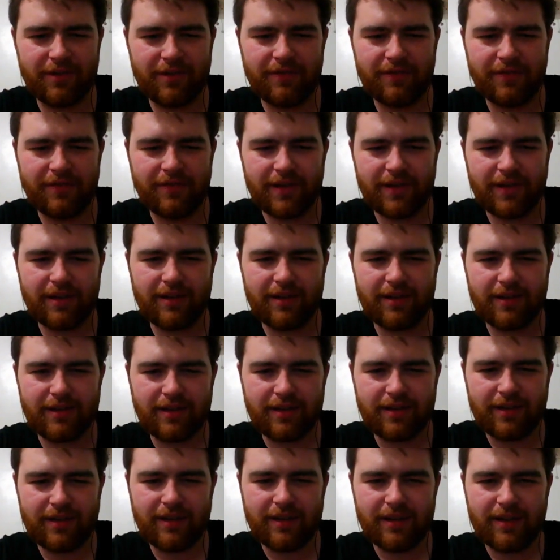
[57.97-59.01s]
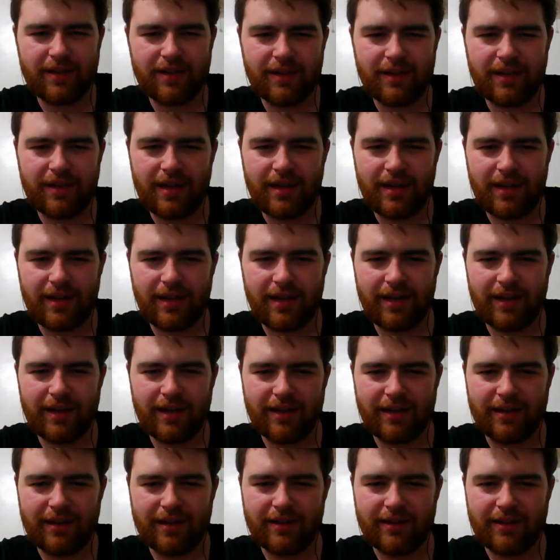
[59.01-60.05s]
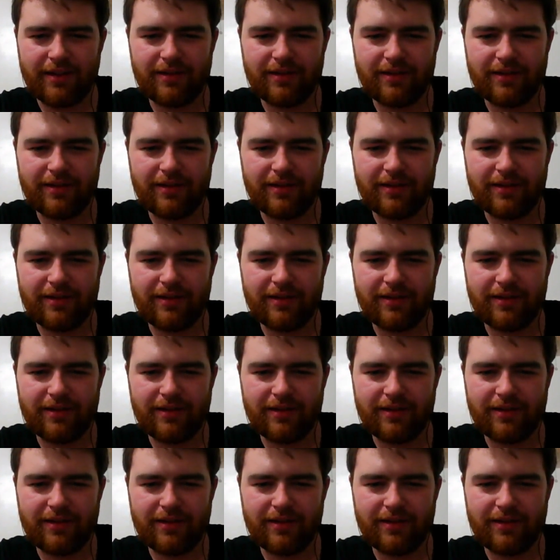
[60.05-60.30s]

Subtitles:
fake. And